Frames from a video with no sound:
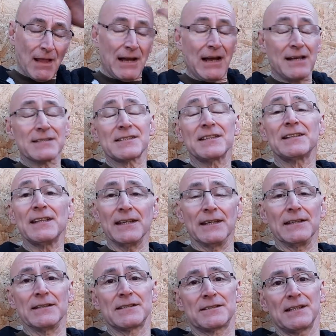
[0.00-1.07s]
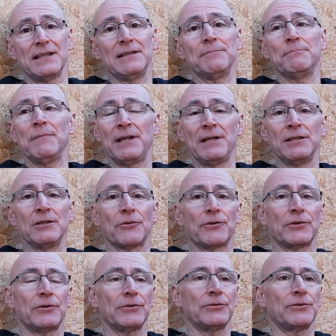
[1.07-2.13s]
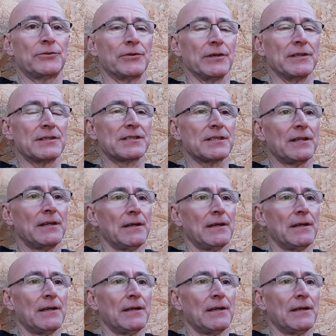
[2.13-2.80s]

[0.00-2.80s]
as it is in many other countries.